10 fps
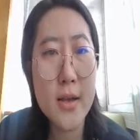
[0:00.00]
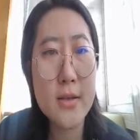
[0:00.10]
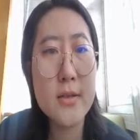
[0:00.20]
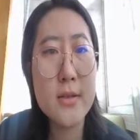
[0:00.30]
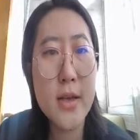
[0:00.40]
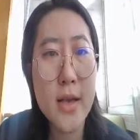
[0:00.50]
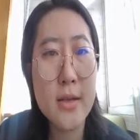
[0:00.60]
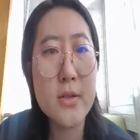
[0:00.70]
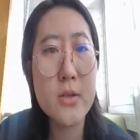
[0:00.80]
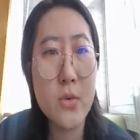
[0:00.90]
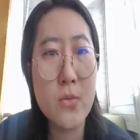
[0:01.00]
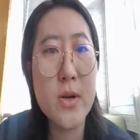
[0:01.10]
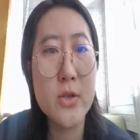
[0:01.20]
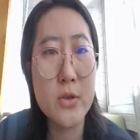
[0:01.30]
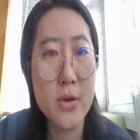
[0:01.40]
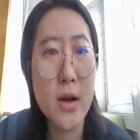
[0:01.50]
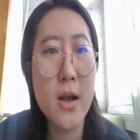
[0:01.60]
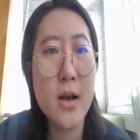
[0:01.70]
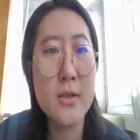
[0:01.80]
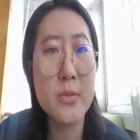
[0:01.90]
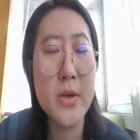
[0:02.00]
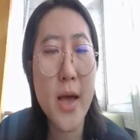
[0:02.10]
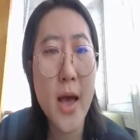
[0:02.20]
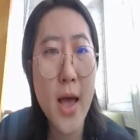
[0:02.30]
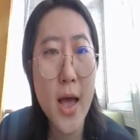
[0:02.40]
is its original color to be